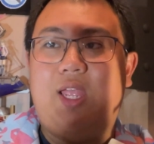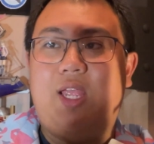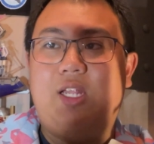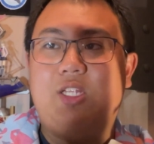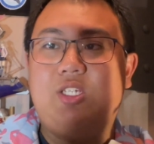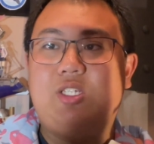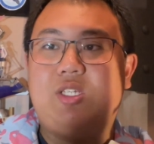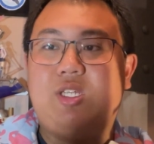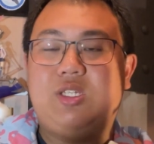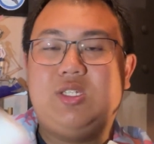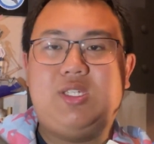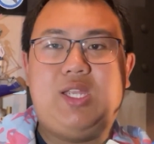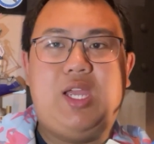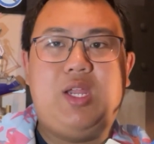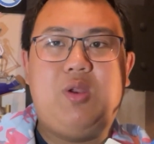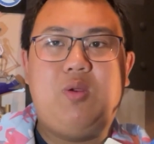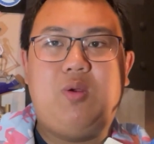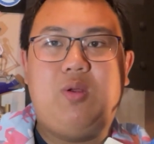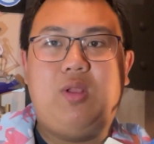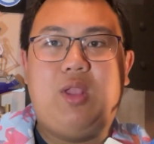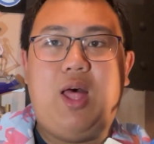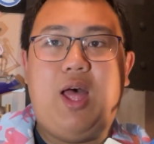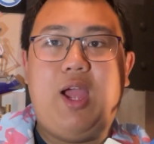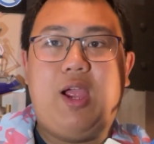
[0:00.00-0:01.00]
just a
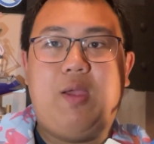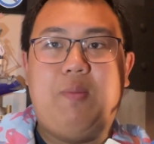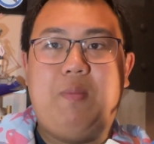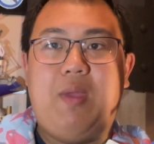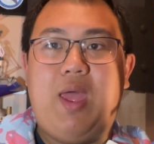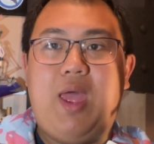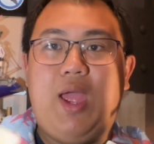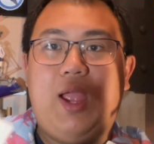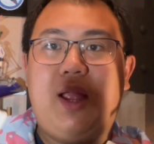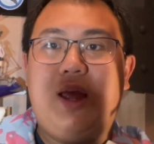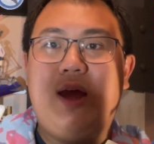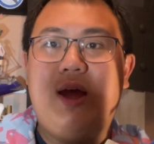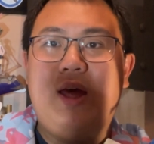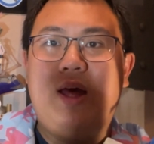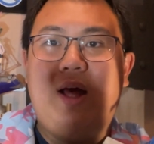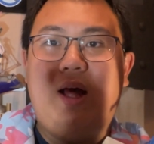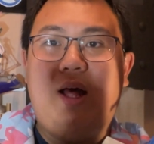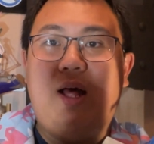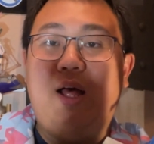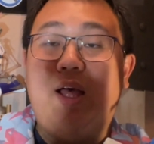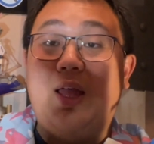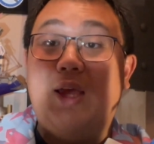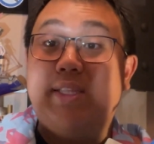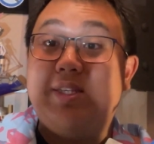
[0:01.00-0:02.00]
standard Glock mag.
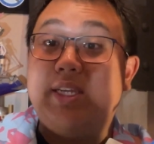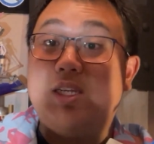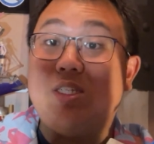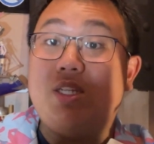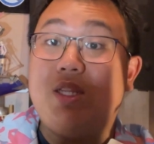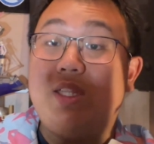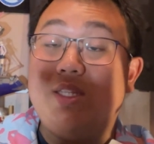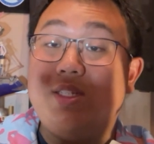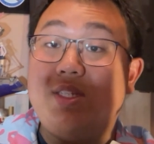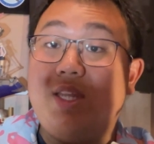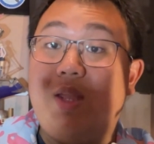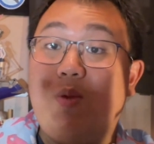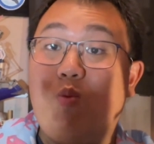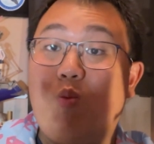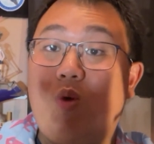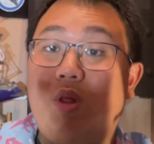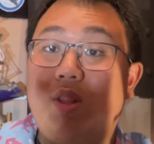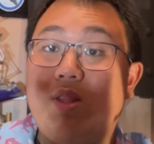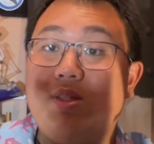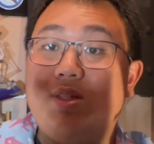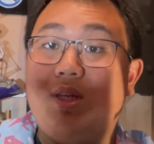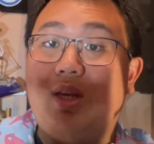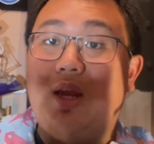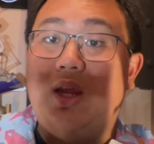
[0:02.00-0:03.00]
It's actually the same
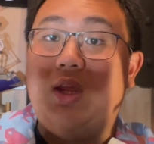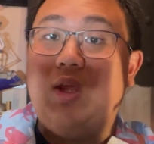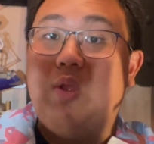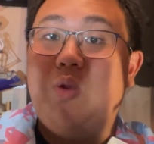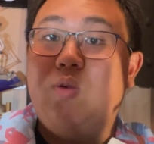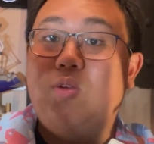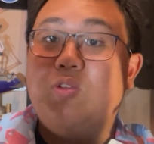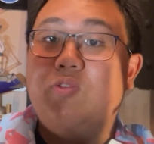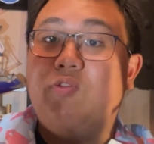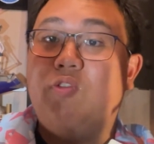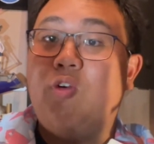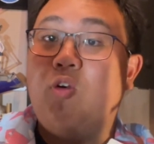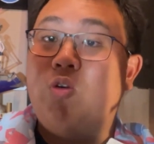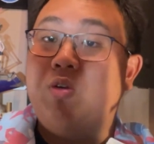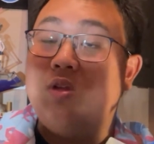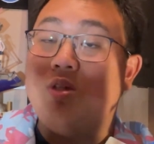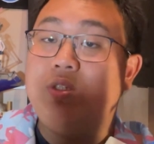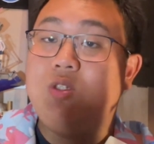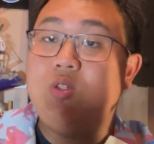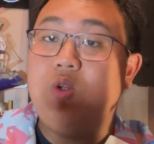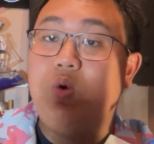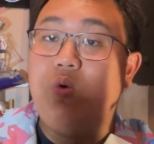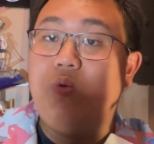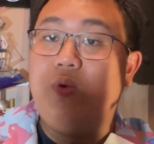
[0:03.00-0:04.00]
ones that I use for
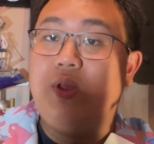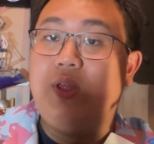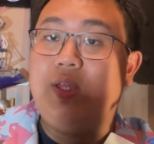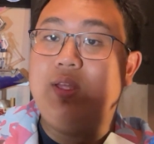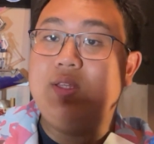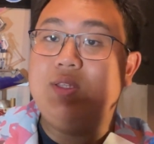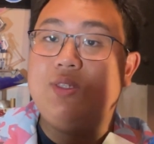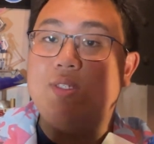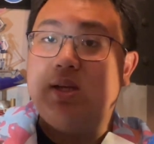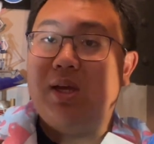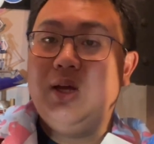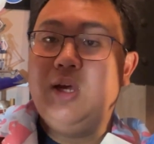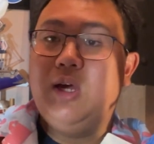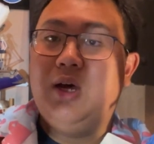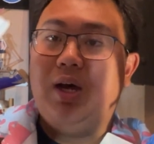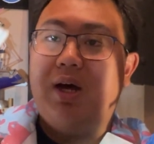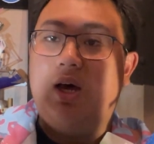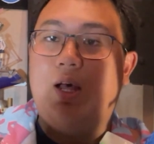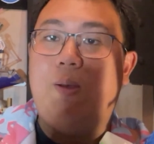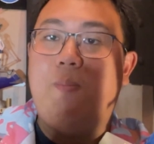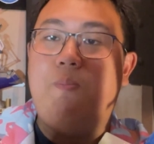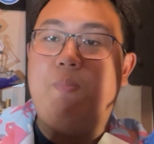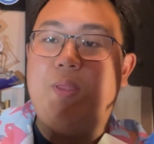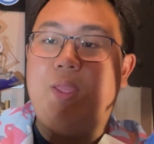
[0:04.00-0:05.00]
Suri's
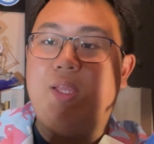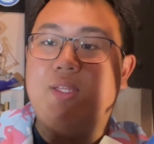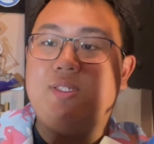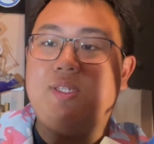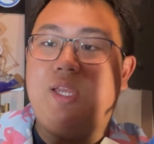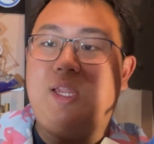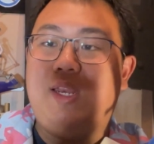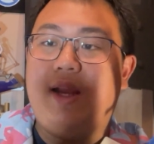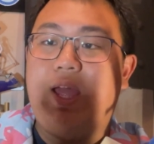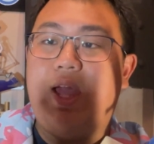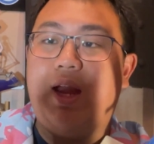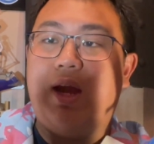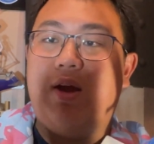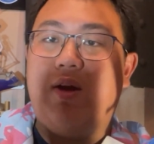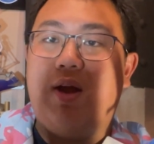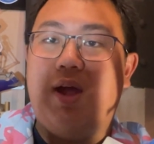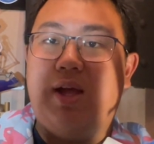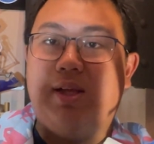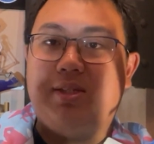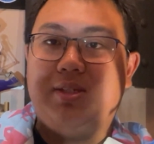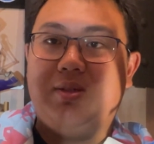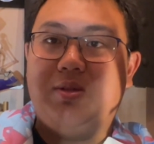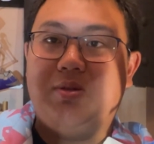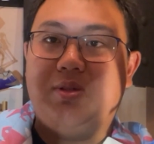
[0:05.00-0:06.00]
PSA dagger.
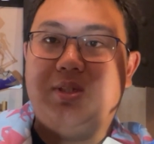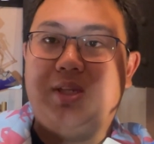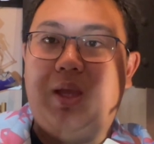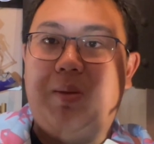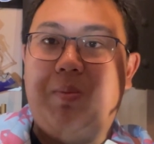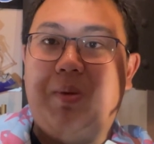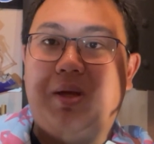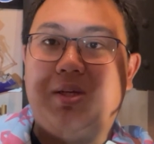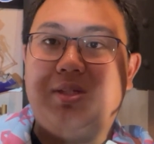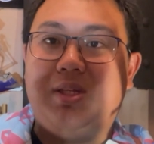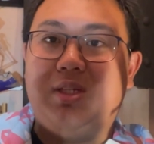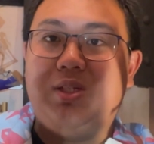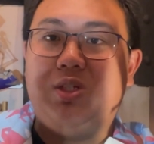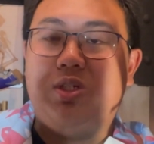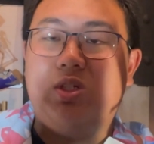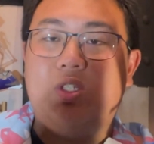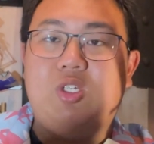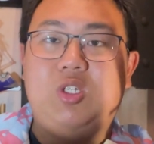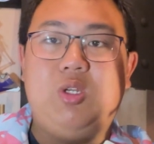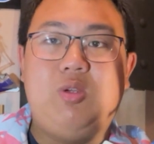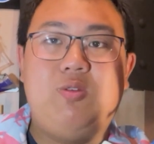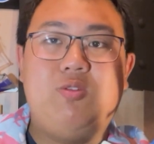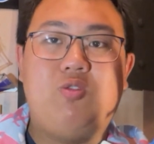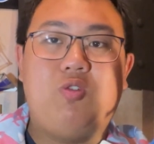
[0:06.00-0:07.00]
Has those same extension
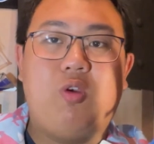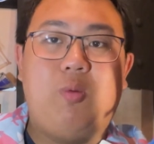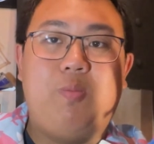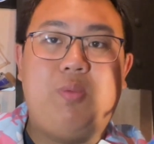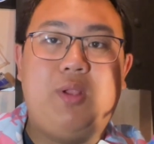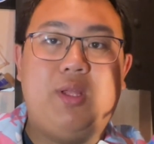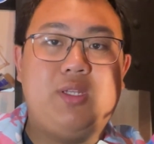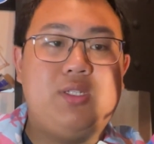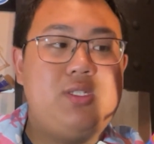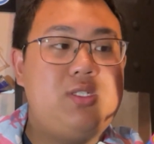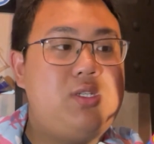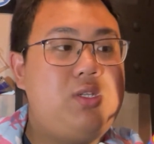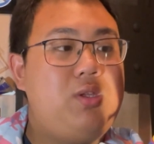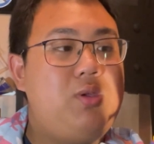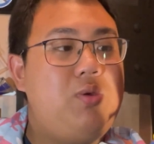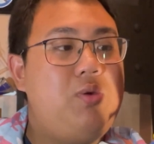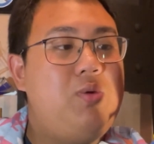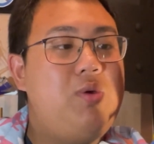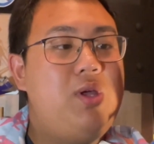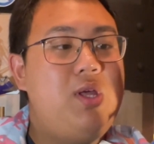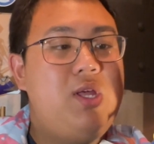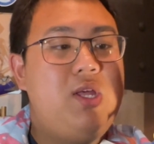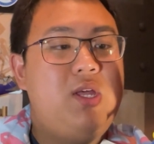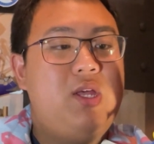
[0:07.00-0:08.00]
tubes for a
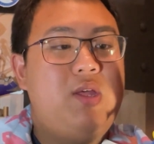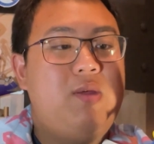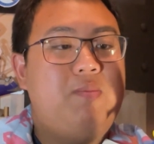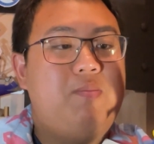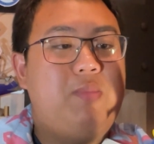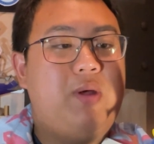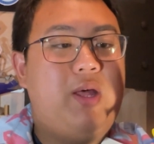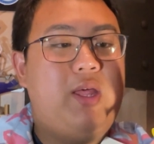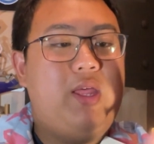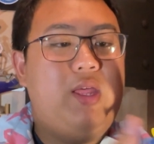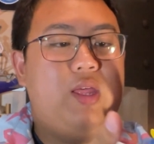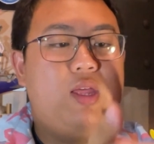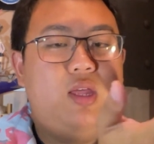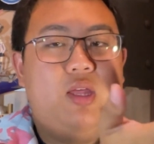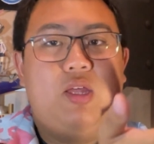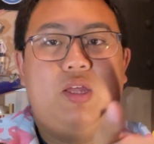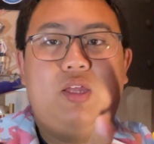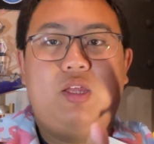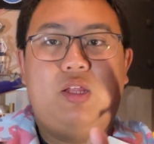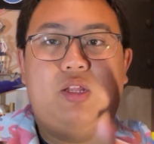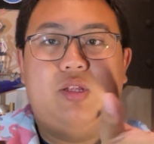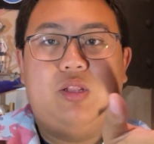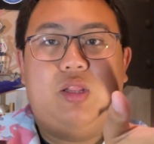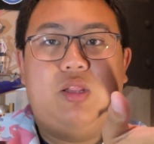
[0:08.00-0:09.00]
+2, but
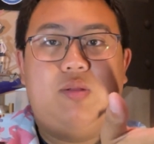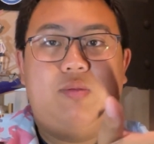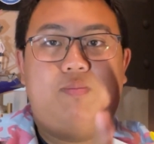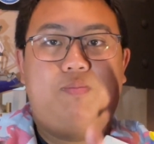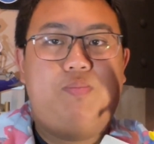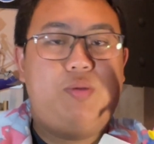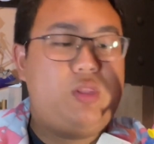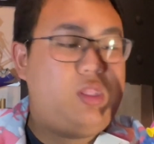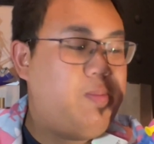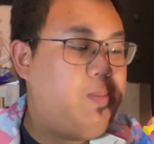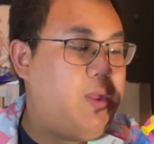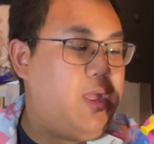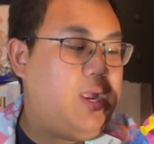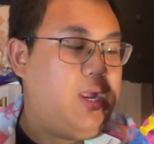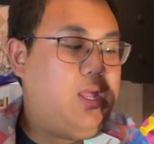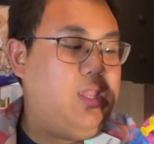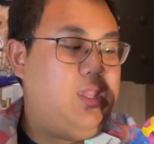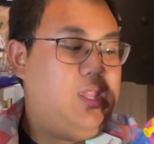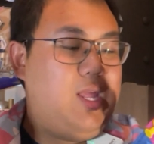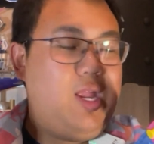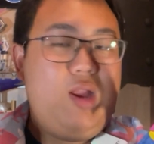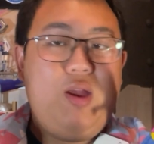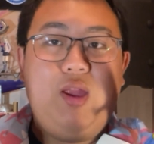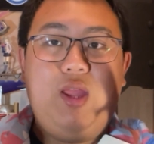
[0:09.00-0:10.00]
you put the mag
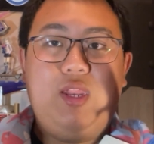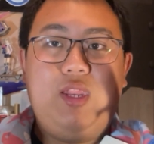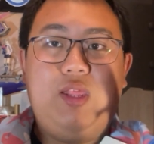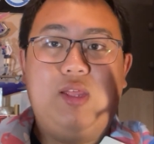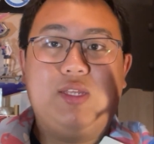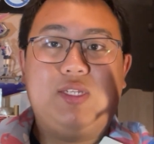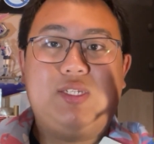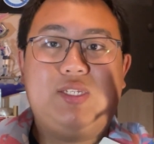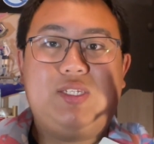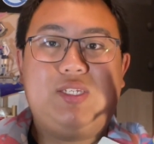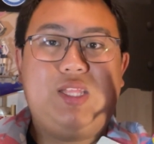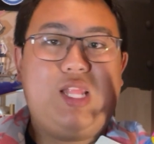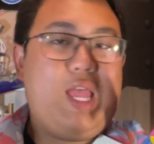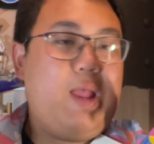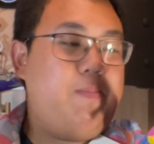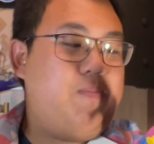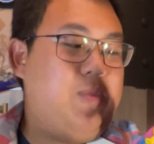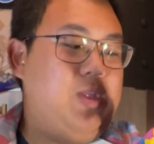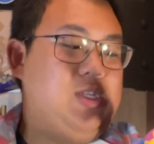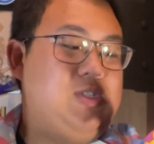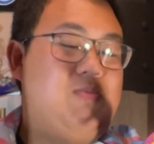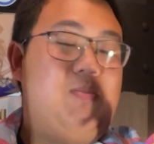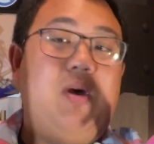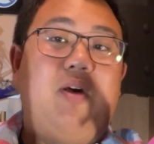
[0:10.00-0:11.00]
in there and you slap
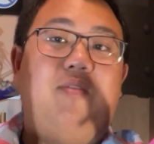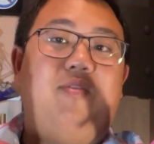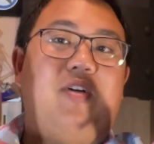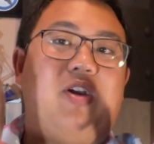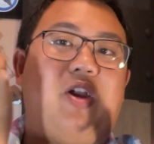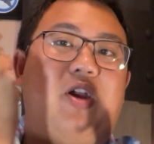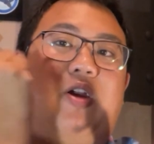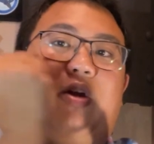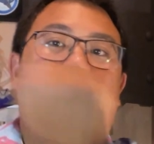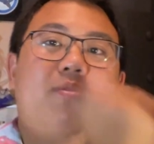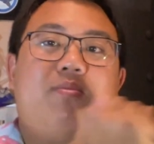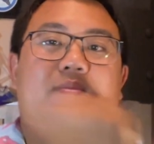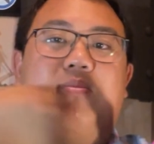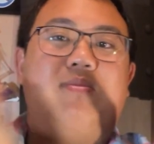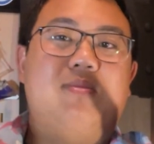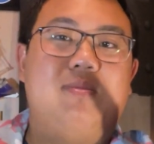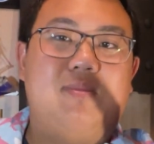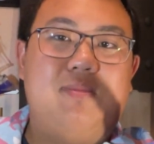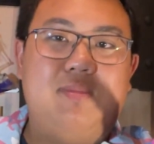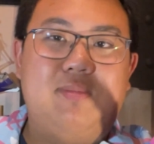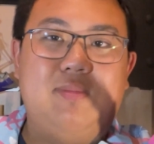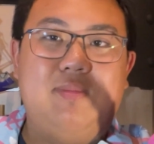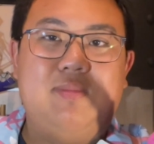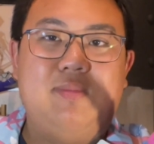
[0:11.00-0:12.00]
this motherfucker
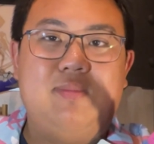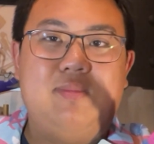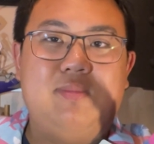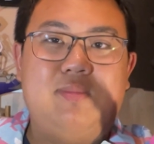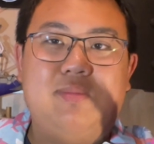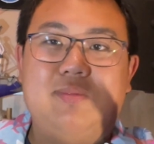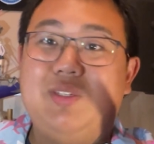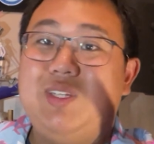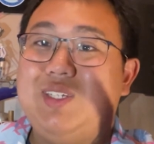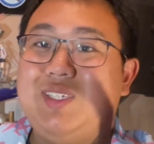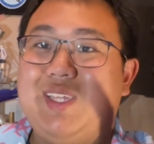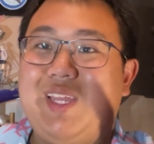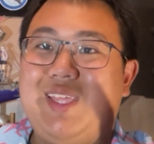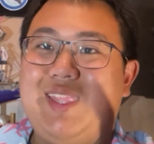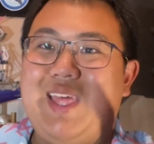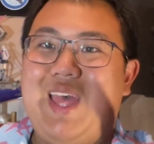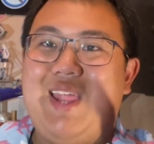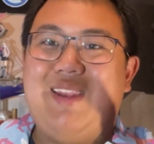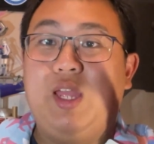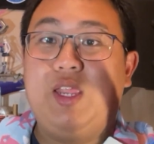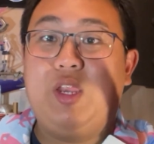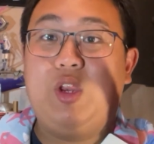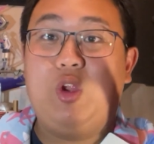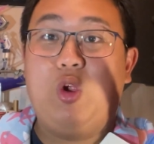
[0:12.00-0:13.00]
just like
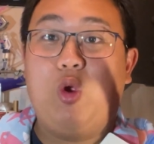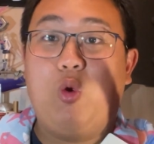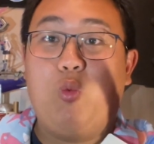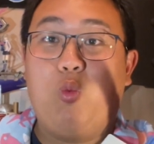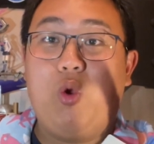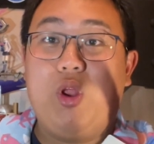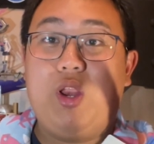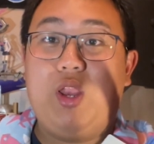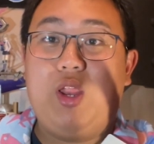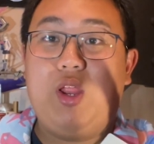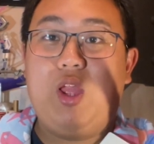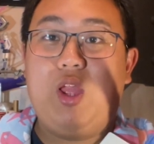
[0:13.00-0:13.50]
that, and you're ready to